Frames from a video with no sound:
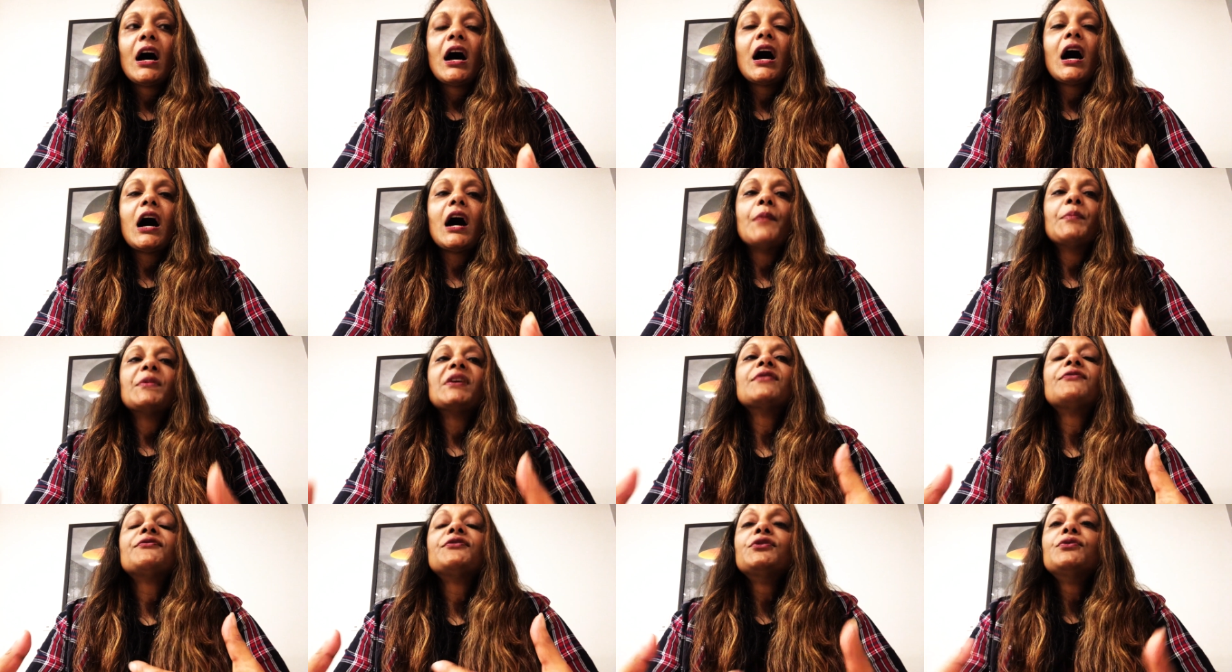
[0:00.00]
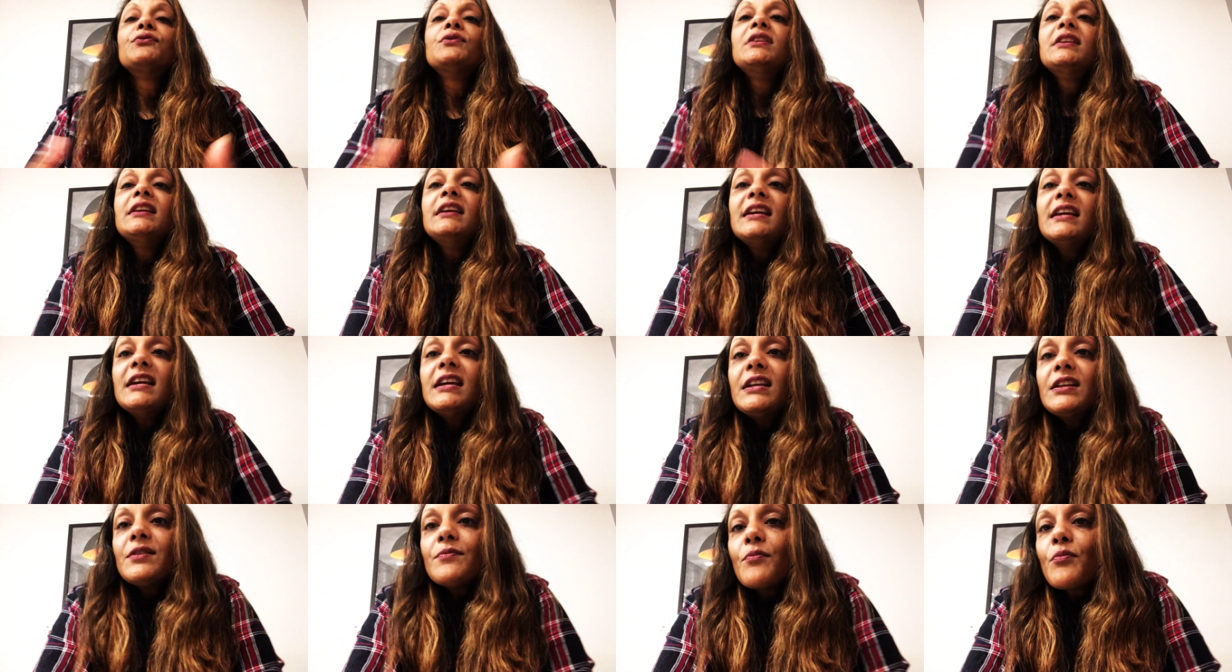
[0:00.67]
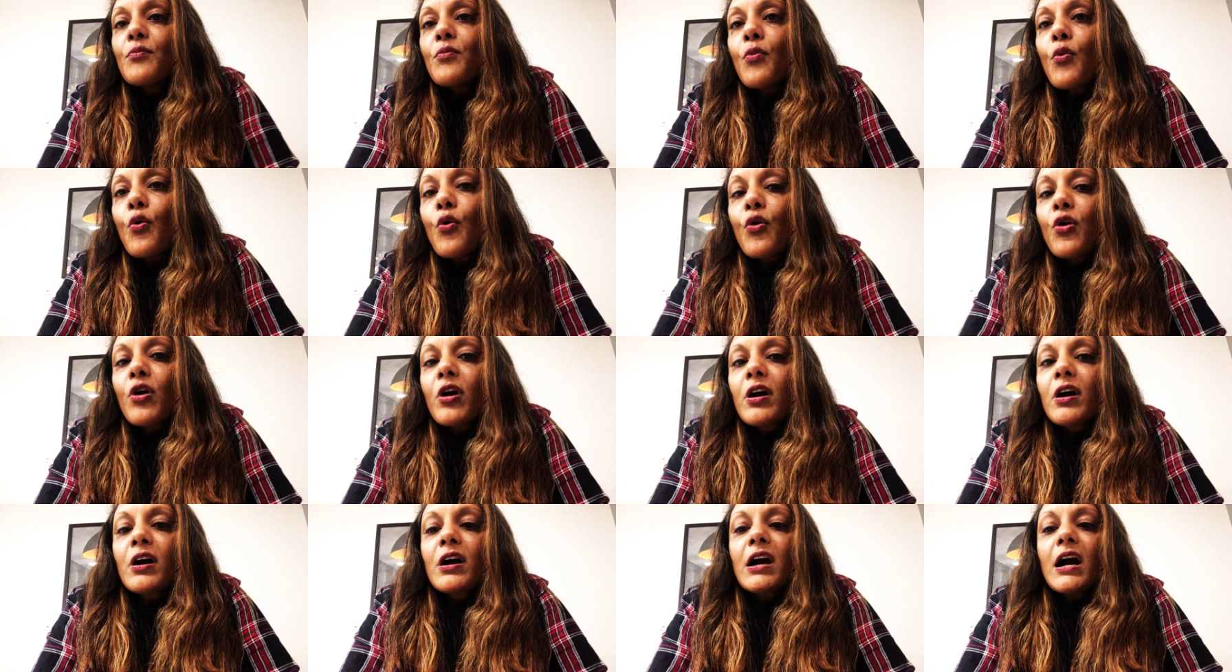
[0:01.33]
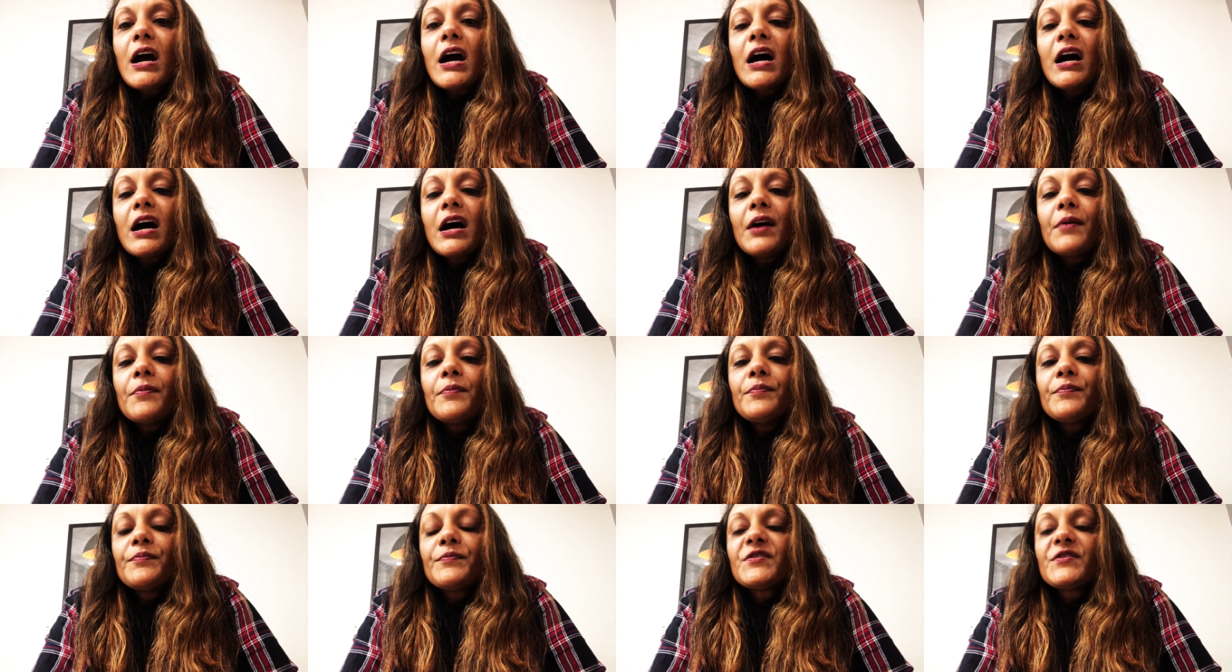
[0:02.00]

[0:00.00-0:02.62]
Um, if you need more um,